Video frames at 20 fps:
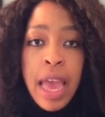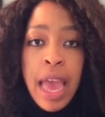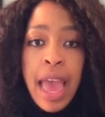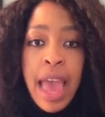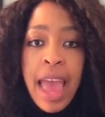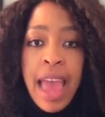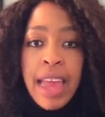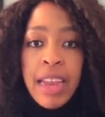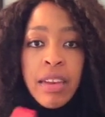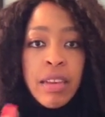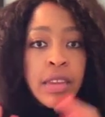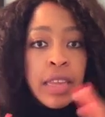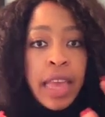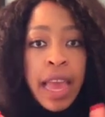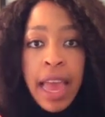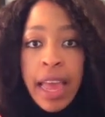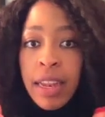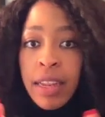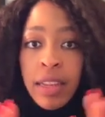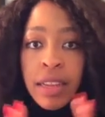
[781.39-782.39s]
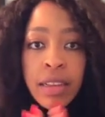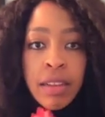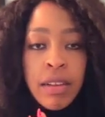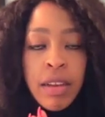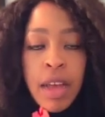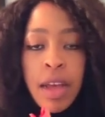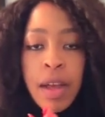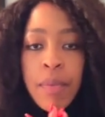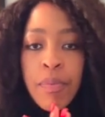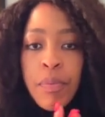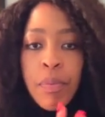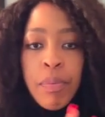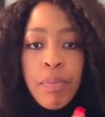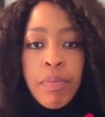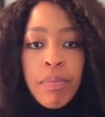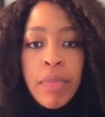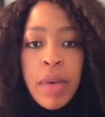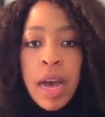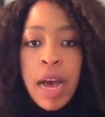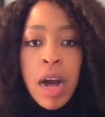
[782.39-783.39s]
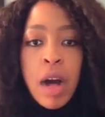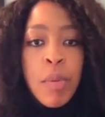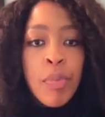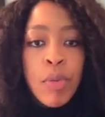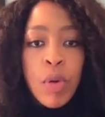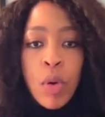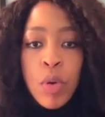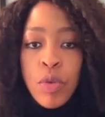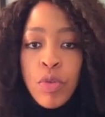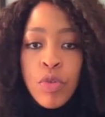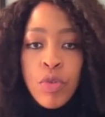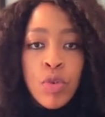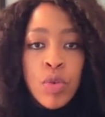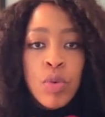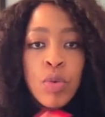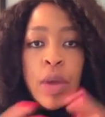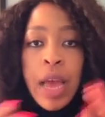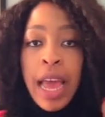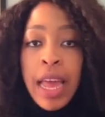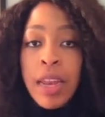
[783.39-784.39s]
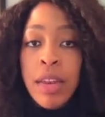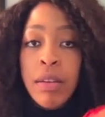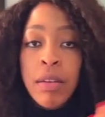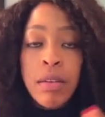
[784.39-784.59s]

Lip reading: and can help go through. And